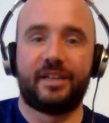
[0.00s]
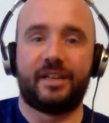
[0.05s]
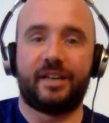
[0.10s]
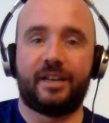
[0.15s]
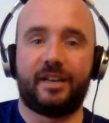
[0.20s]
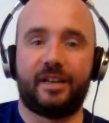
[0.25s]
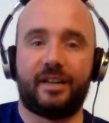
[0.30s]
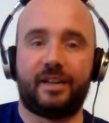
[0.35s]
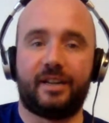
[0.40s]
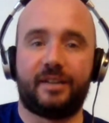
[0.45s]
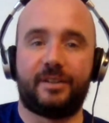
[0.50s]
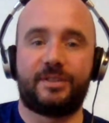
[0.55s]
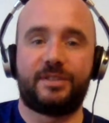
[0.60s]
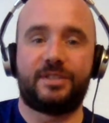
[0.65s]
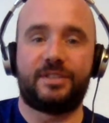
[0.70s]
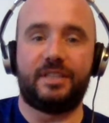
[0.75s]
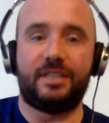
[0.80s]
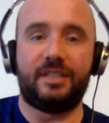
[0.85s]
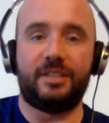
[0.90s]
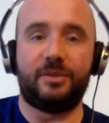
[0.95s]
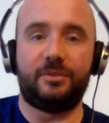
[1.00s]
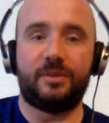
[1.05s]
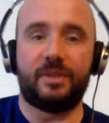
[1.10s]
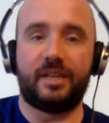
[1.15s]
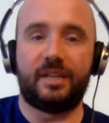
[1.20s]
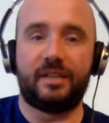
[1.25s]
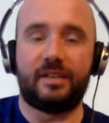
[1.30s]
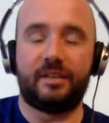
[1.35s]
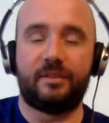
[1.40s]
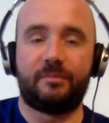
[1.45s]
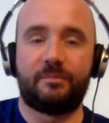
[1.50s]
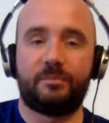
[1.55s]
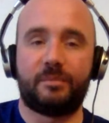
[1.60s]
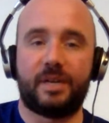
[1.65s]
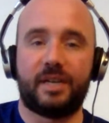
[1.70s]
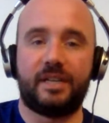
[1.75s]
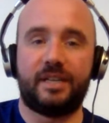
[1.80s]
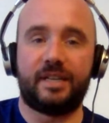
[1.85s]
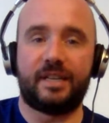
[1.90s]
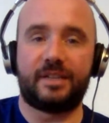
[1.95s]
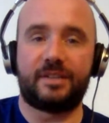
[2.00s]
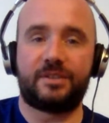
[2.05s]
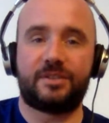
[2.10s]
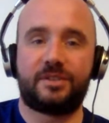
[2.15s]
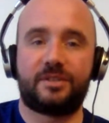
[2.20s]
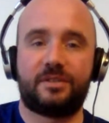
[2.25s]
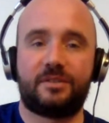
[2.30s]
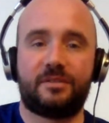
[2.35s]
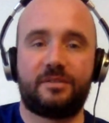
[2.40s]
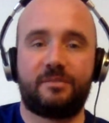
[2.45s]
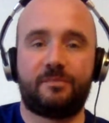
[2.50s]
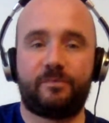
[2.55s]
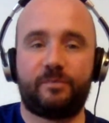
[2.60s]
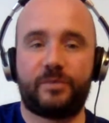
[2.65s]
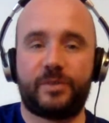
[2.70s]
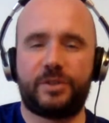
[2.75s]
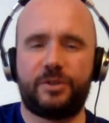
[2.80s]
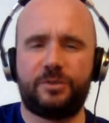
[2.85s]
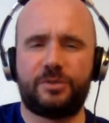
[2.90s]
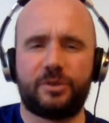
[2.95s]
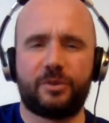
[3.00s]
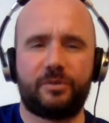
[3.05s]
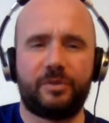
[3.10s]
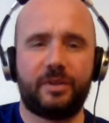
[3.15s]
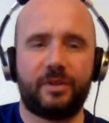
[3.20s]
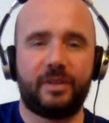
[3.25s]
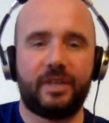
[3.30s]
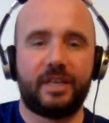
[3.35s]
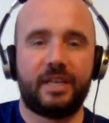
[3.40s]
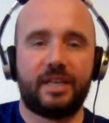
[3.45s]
and I'll see you in my next tutorial,